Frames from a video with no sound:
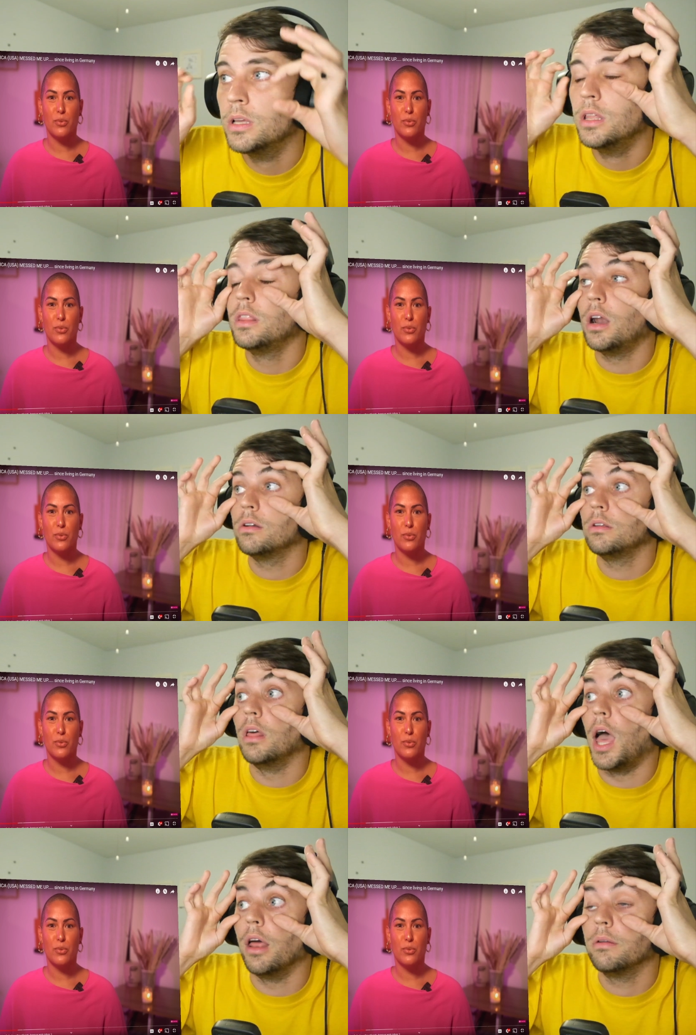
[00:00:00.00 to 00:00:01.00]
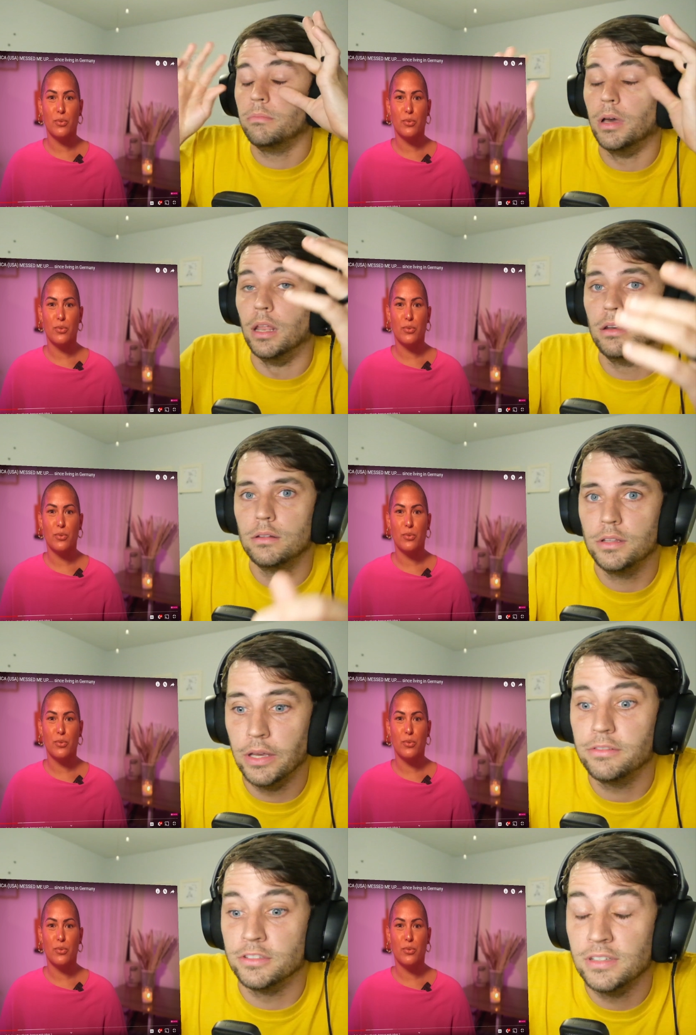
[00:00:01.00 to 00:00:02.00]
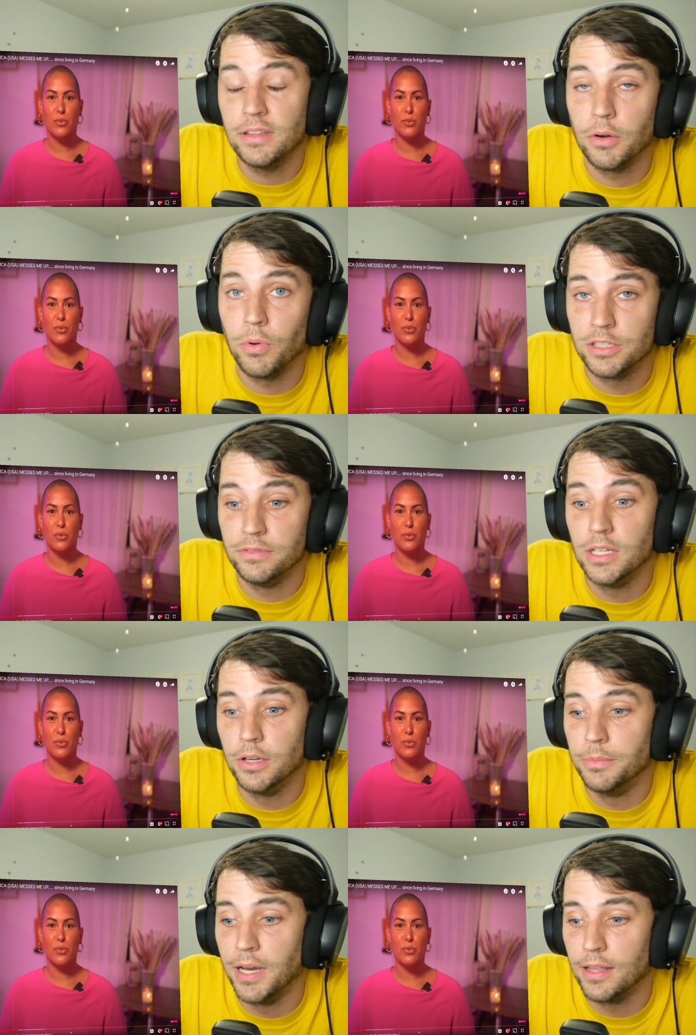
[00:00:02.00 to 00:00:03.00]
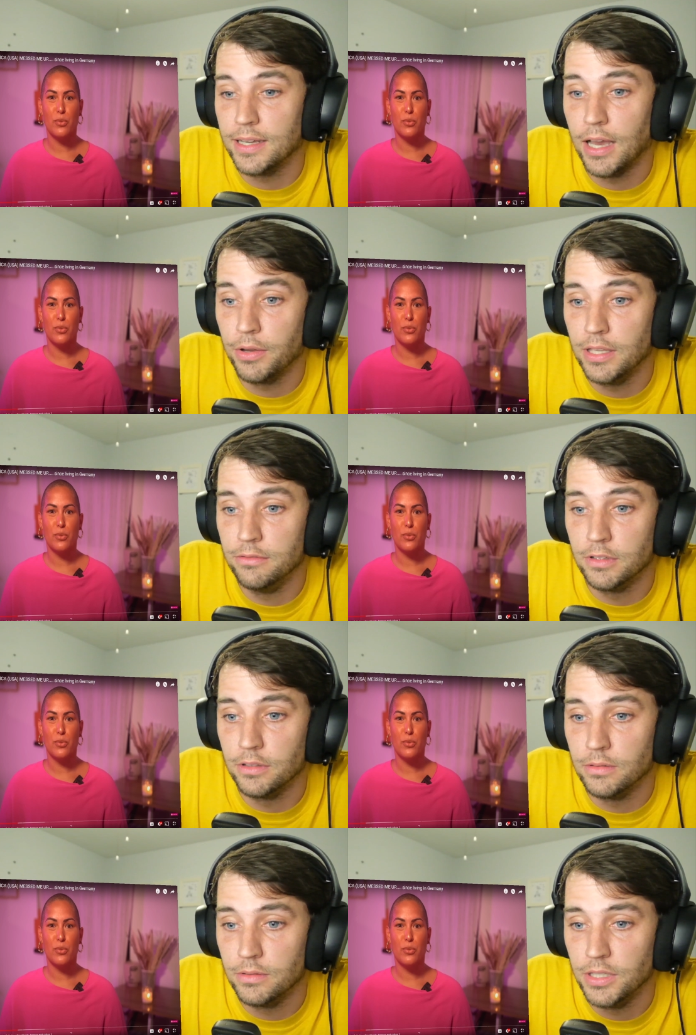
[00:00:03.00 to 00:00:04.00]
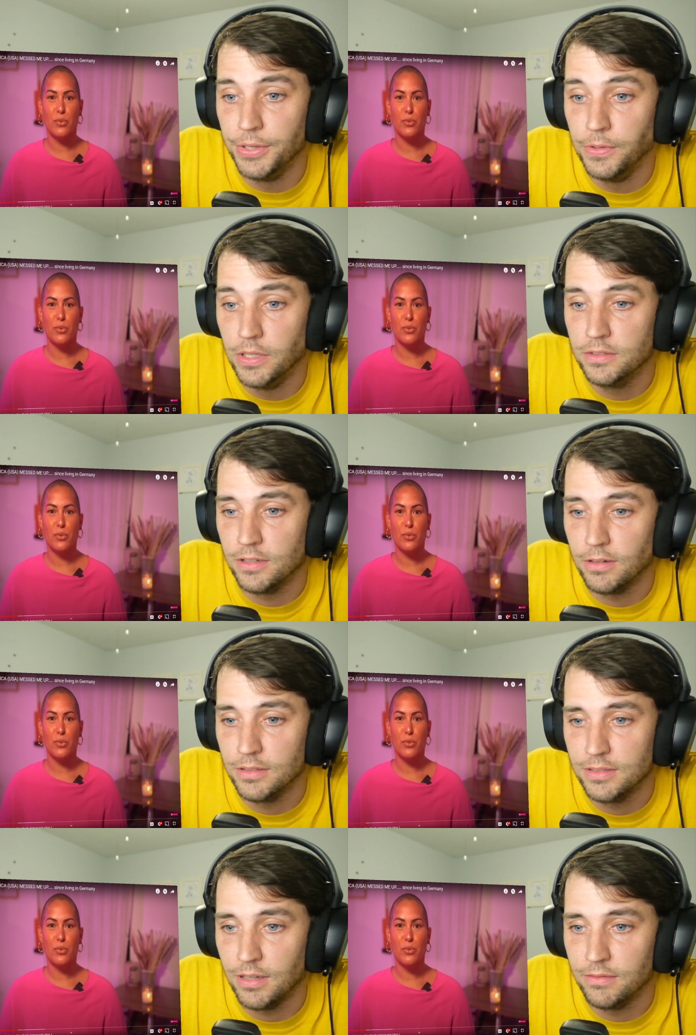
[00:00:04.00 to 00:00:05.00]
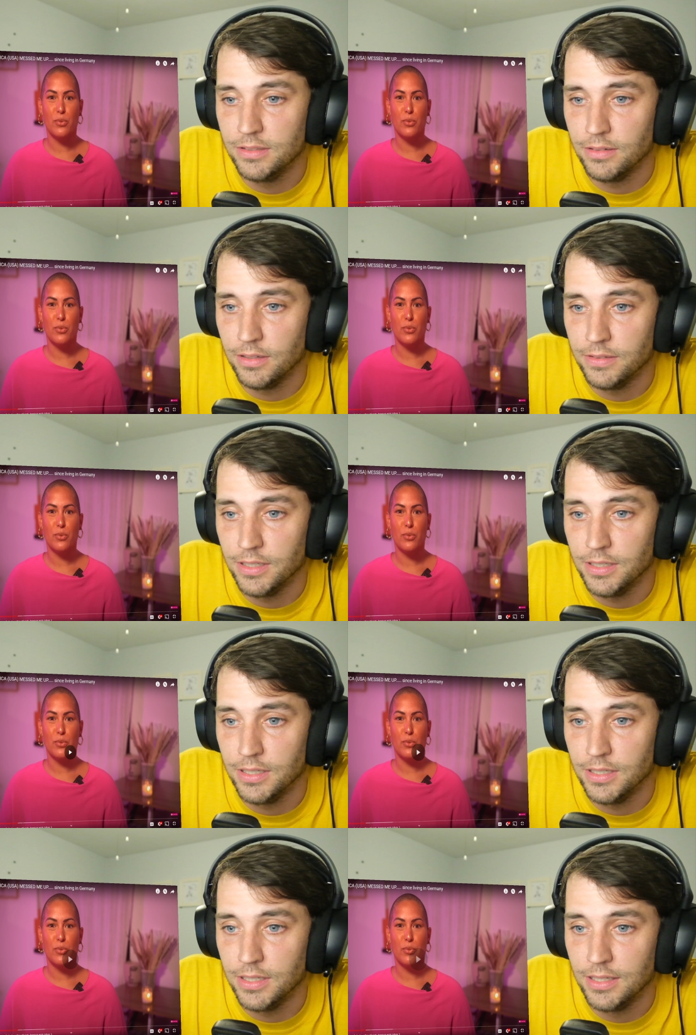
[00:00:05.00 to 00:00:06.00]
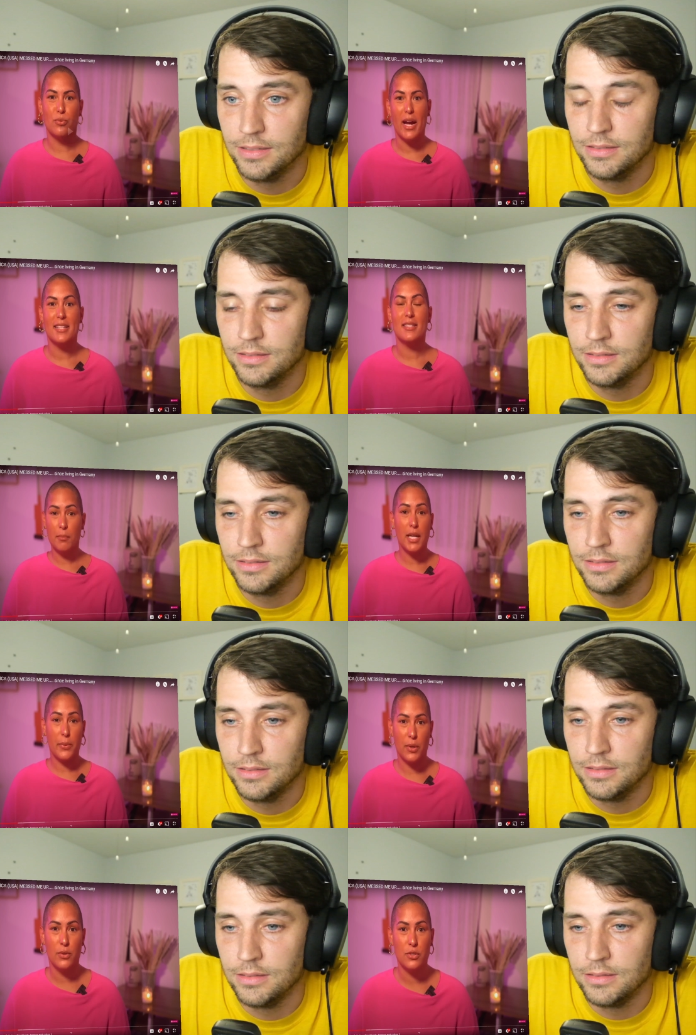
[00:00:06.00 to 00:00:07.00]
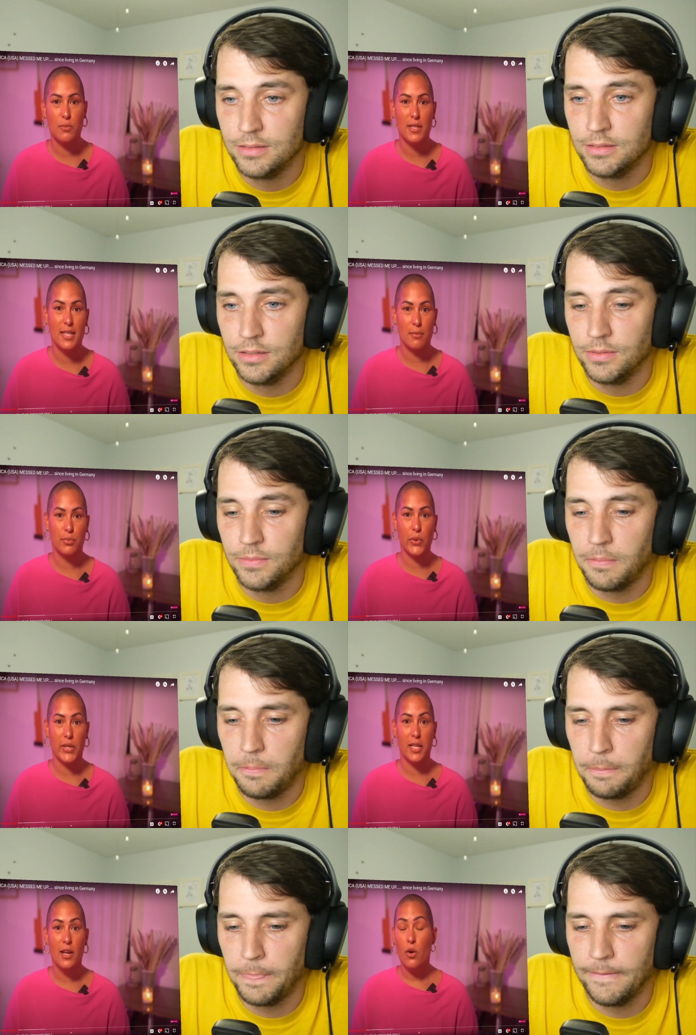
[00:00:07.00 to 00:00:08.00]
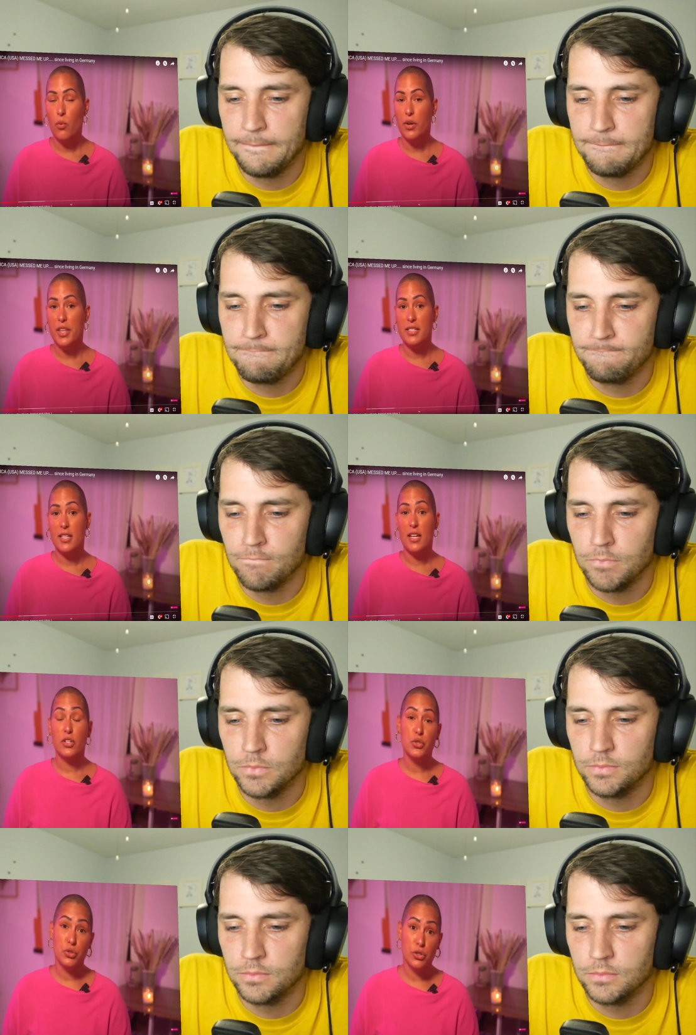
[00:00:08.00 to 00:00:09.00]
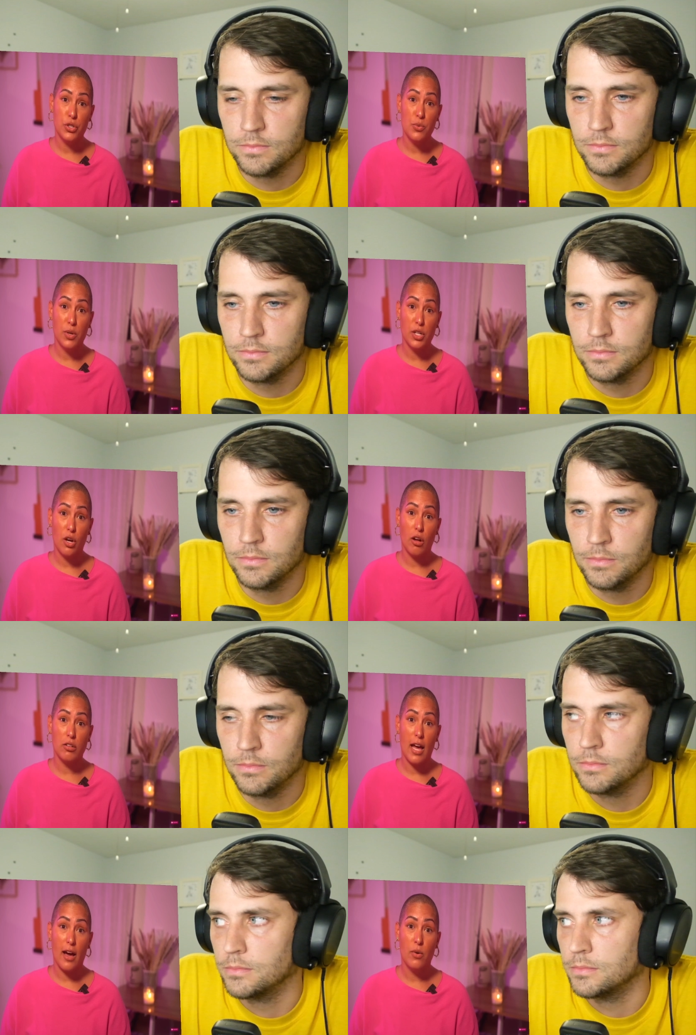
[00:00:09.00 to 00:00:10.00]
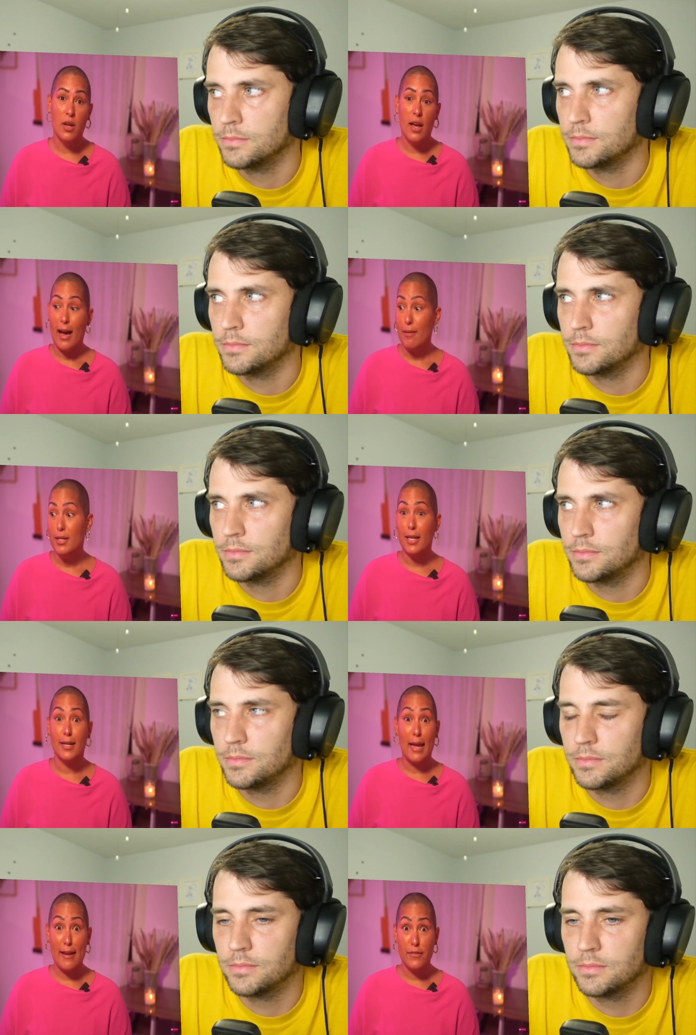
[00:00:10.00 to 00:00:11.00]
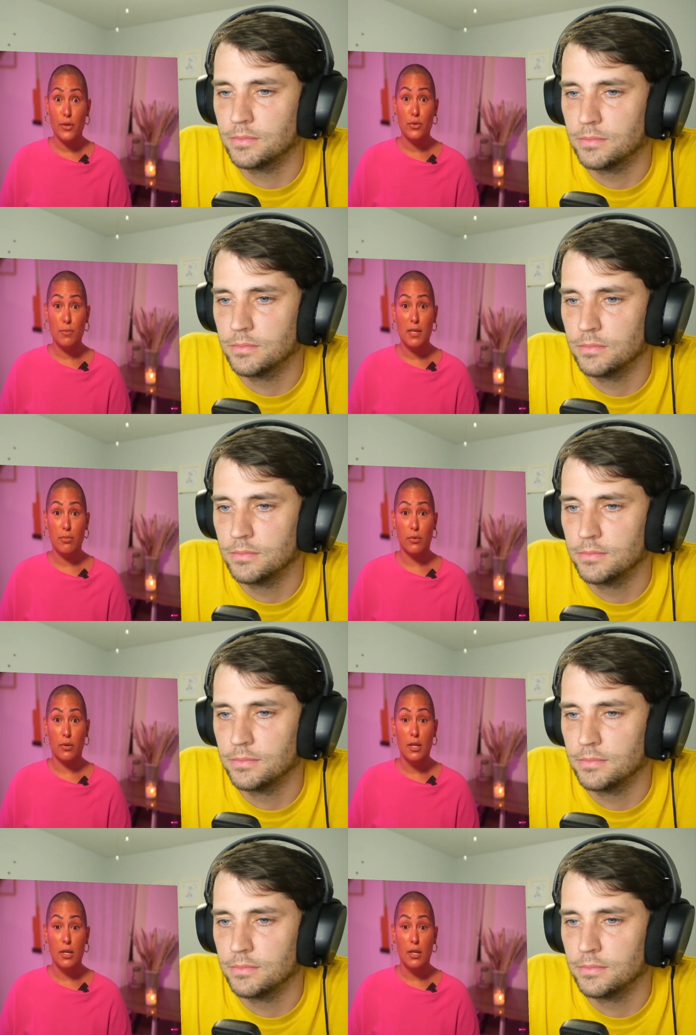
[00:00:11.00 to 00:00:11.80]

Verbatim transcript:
Speaker 1: they don't do that, but you have to sit there and watch a video about like how evil unions are and stuff. It's very funny
Speaker 2: rights. But I would also be the employee where they say, Are you sure you want to call out? I'd be like, F those people,